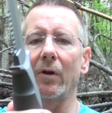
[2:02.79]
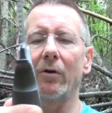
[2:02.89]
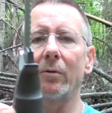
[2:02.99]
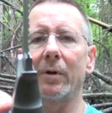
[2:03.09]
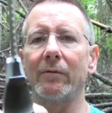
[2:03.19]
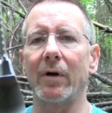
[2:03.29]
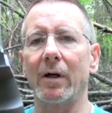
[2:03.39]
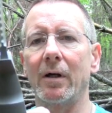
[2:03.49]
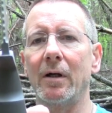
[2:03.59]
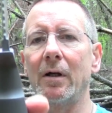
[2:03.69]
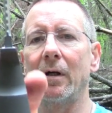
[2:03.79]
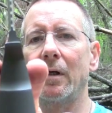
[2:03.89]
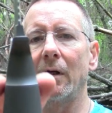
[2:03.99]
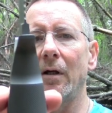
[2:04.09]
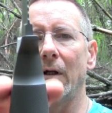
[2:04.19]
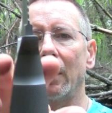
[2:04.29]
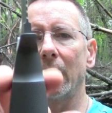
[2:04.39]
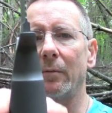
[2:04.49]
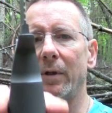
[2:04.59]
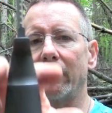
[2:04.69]
a little bit of a
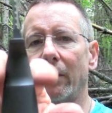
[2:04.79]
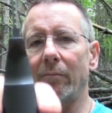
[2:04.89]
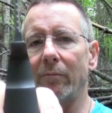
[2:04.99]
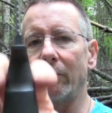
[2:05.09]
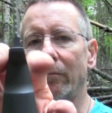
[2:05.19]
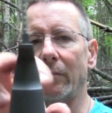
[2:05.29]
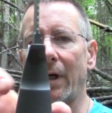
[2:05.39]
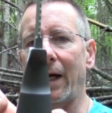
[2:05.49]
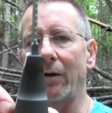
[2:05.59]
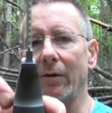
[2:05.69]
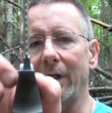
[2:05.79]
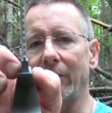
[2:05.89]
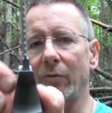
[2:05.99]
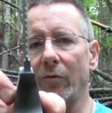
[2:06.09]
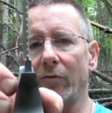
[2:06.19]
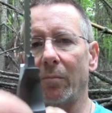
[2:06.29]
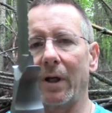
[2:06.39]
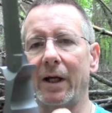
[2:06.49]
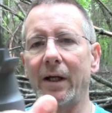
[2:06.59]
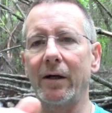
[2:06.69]
little bit of a angle in towards the
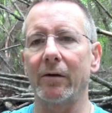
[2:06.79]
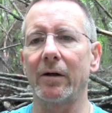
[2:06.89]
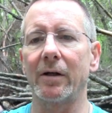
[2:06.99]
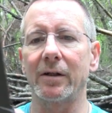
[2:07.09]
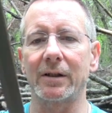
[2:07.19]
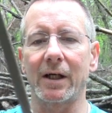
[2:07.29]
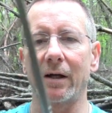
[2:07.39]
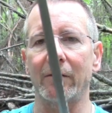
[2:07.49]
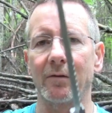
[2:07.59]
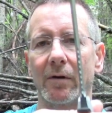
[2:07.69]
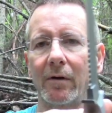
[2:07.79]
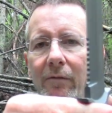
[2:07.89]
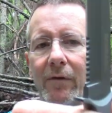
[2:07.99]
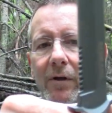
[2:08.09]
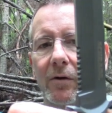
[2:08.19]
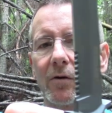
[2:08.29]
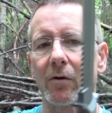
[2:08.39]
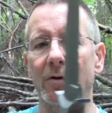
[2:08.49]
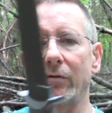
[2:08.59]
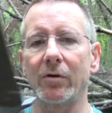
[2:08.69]
blade here. It's got uh, finger
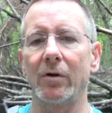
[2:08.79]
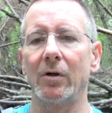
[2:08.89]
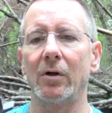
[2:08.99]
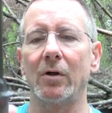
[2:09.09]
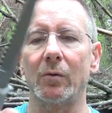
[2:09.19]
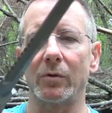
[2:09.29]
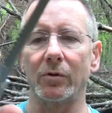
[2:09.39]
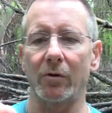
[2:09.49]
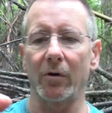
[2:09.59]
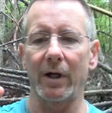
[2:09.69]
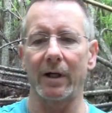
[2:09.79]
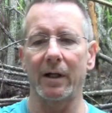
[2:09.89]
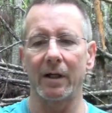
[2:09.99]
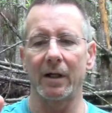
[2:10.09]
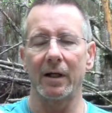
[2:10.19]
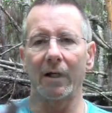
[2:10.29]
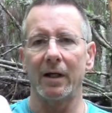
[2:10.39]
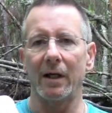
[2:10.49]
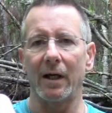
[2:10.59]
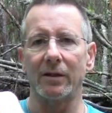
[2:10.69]
guards, which are great,
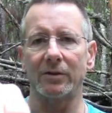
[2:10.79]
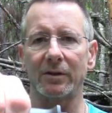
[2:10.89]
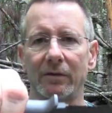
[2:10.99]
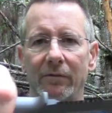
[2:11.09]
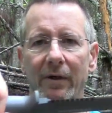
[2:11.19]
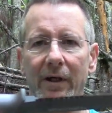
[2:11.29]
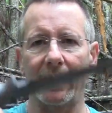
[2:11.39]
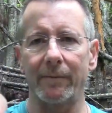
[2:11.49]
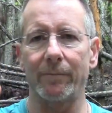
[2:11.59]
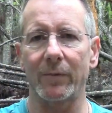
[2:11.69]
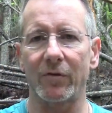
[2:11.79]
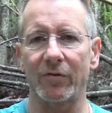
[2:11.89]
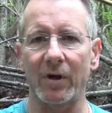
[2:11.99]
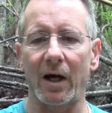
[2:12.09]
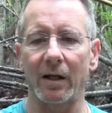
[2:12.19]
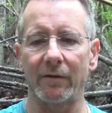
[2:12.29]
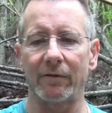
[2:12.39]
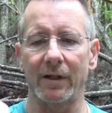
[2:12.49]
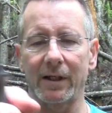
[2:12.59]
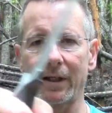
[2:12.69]
and it's just a very solid
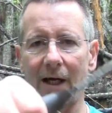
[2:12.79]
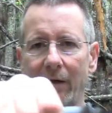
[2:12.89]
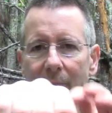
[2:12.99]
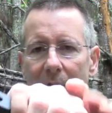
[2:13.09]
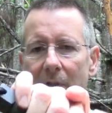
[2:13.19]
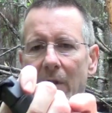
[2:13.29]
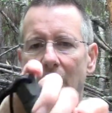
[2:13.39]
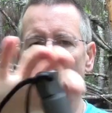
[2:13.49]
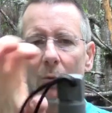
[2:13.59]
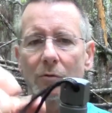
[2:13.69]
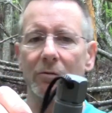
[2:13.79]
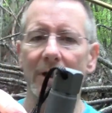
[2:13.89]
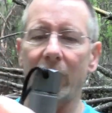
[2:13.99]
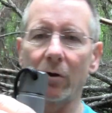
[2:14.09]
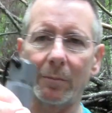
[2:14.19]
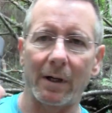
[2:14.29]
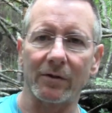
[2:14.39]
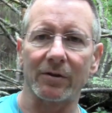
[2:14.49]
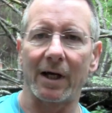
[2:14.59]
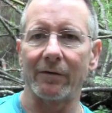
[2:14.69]
feeling knife. But what's really cool about
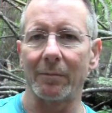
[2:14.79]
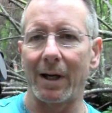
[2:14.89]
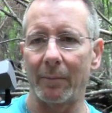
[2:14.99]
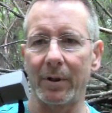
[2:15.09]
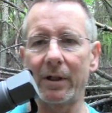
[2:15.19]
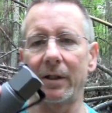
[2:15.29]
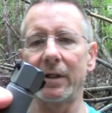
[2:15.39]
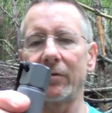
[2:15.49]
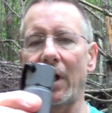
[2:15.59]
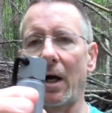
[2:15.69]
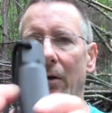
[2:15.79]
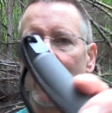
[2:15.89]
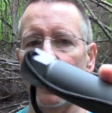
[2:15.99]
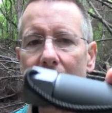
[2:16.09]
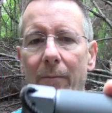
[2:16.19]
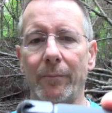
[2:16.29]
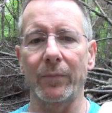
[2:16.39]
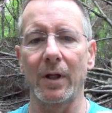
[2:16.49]
this knife, in my opinion, is the hollow handle.